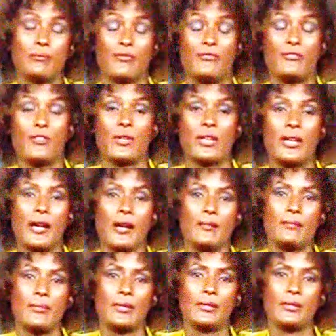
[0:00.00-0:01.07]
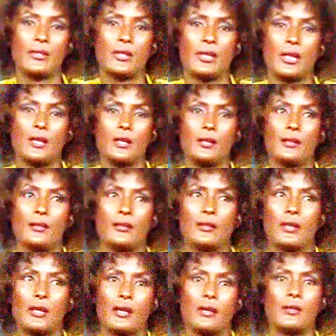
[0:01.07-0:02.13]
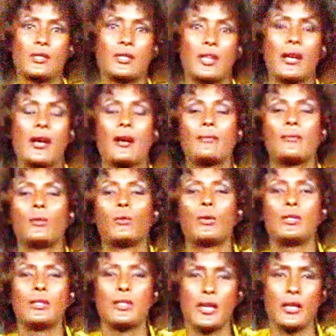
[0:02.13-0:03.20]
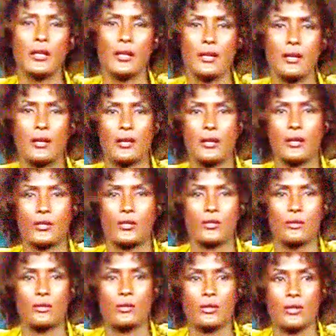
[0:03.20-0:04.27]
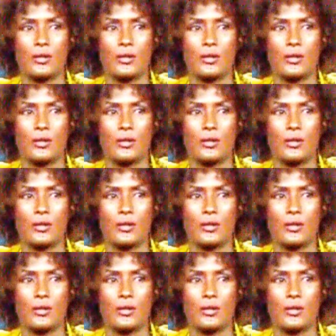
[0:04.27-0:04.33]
before it happened that it's going to happen one day, and I should.